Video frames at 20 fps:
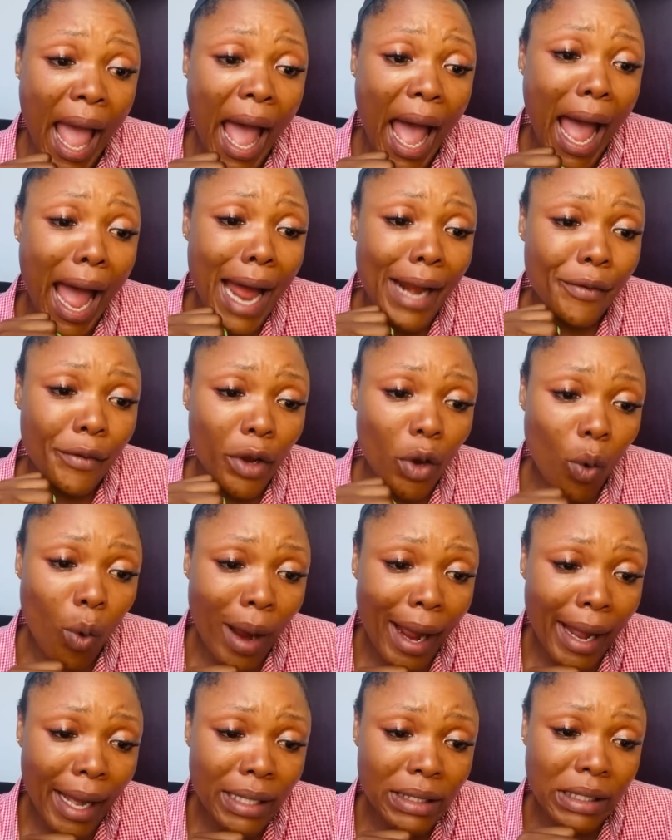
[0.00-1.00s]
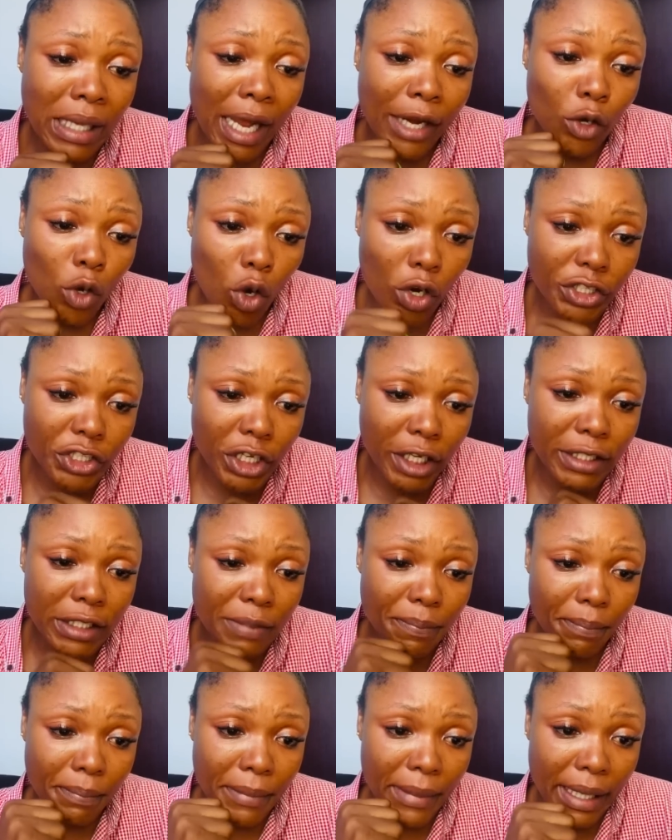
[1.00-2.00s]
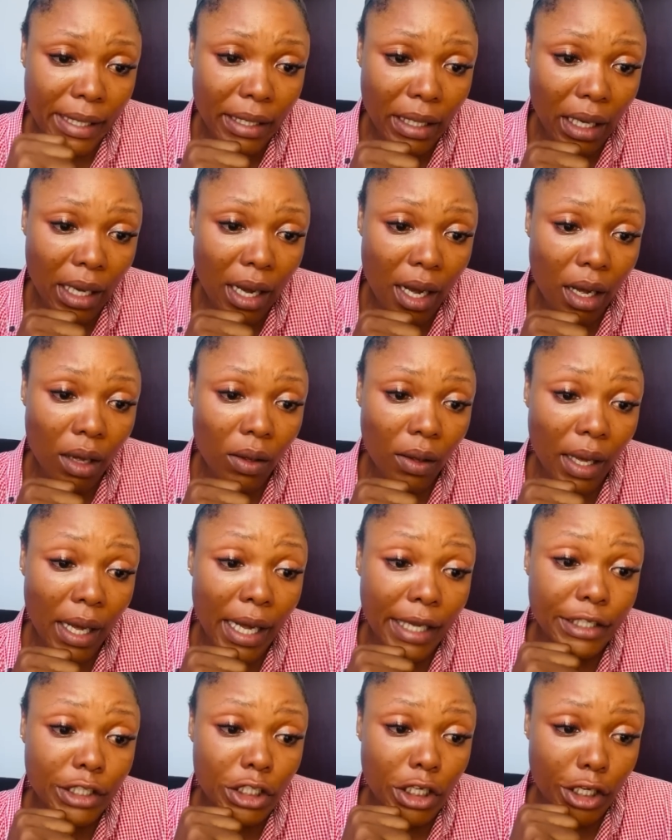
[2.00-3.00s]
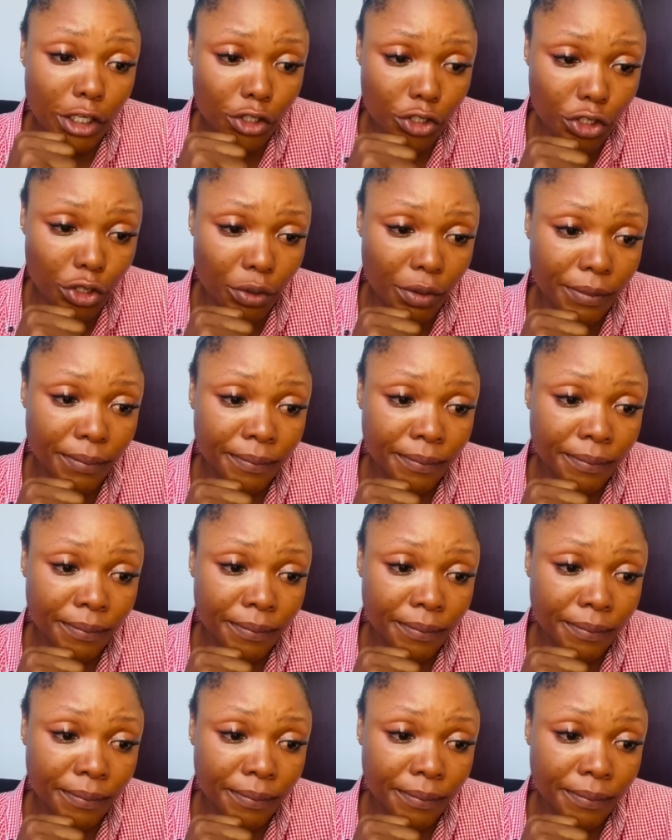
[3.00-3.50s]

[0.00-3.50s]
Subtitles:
and requires an urgent medical attention,